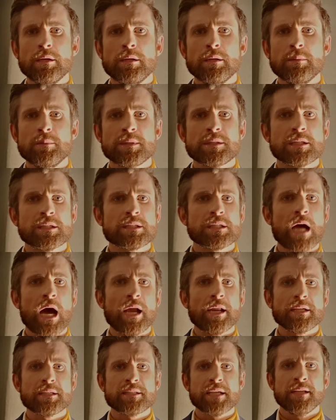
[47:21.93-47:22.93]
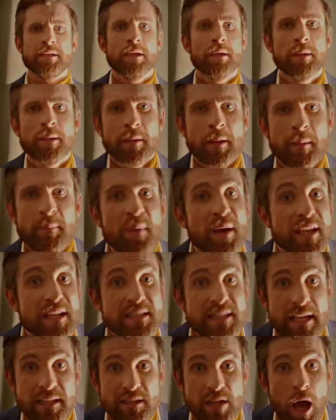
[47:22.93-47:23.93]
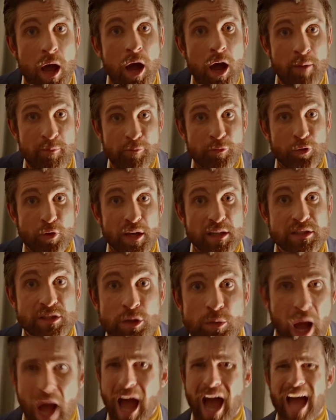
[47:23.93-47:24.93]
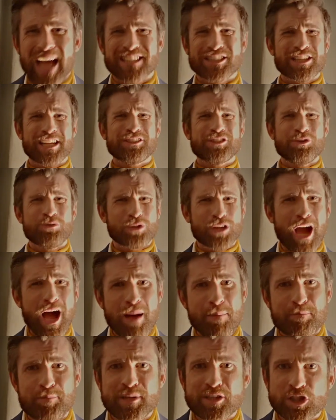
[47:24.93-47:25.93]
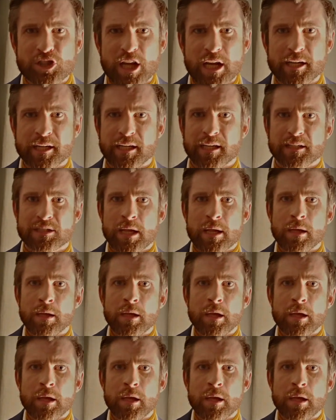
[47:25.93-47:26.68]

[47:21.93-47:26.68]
Mr. Sada said, but is there time for us to? I said, you can't be serious.